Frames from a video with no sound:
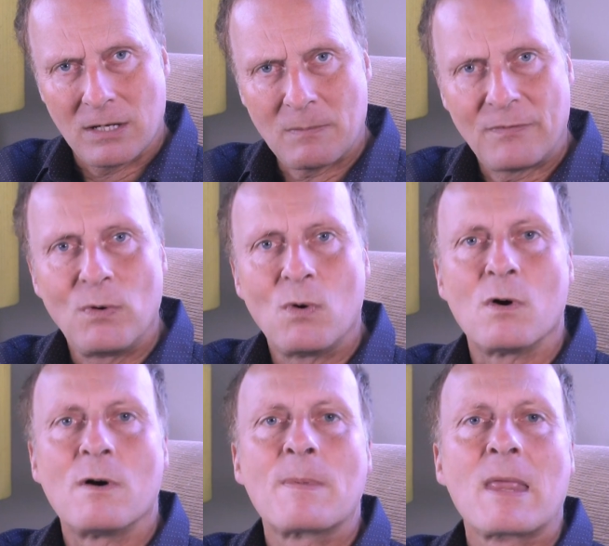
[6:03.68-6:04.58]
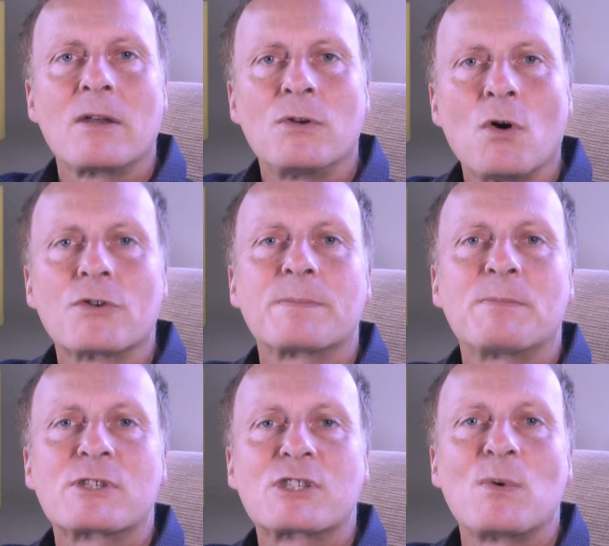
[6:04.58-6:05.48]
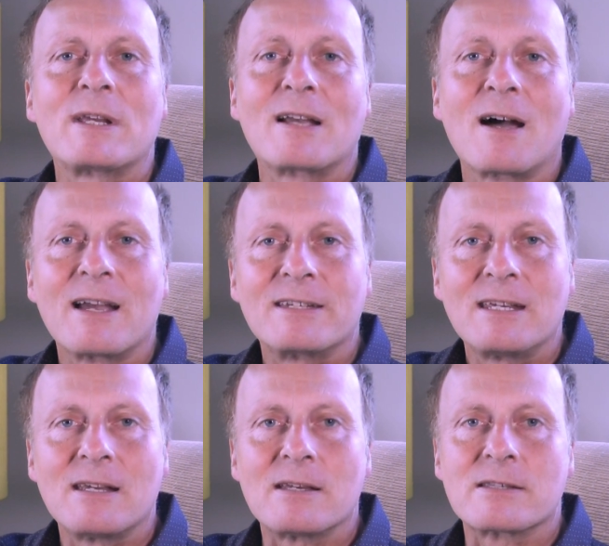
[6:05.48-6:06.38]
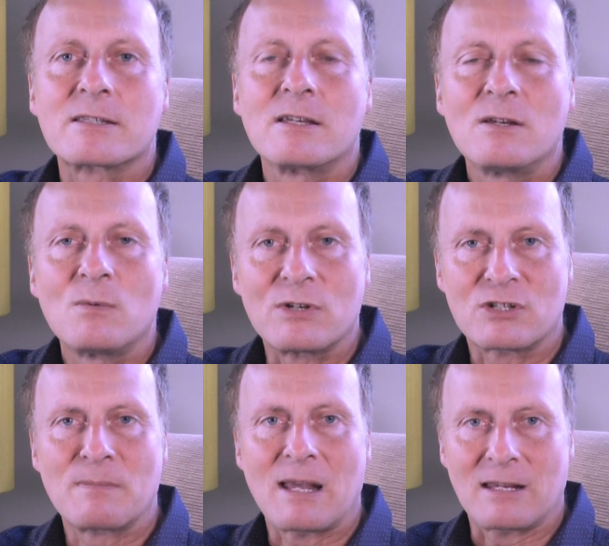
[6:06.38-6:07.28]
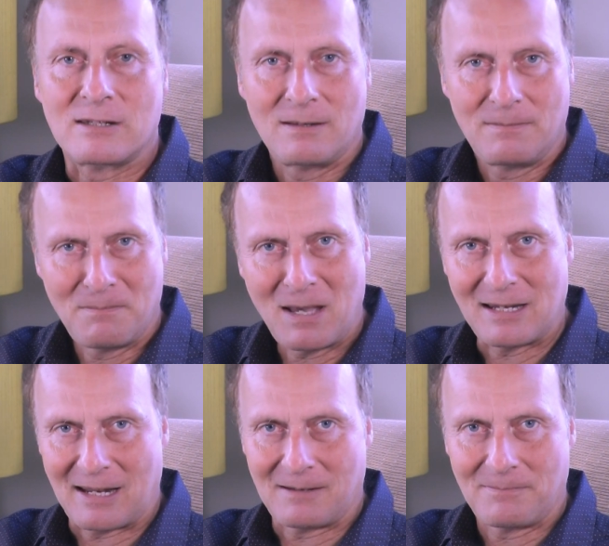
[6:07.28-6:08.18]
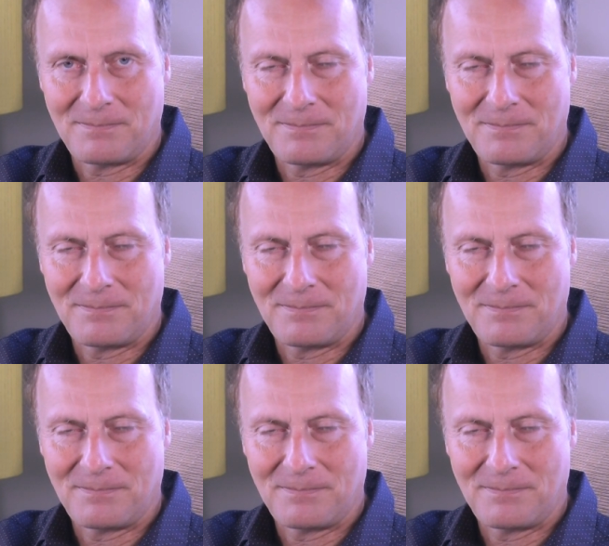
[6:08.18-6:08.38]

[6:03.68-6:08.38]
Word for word: Number four, not pursuing ideas which made money.